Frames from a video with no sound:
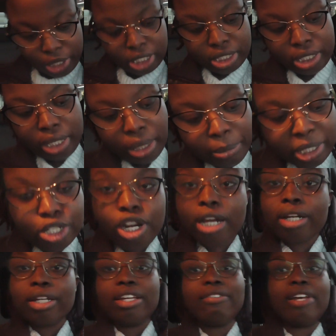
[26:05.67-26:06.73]
So I said, let me try
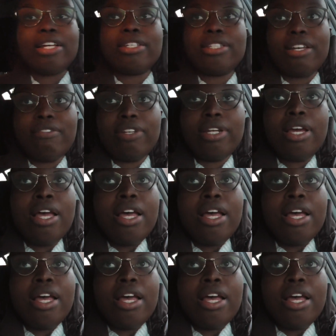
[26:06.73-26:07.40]
to leave at 7.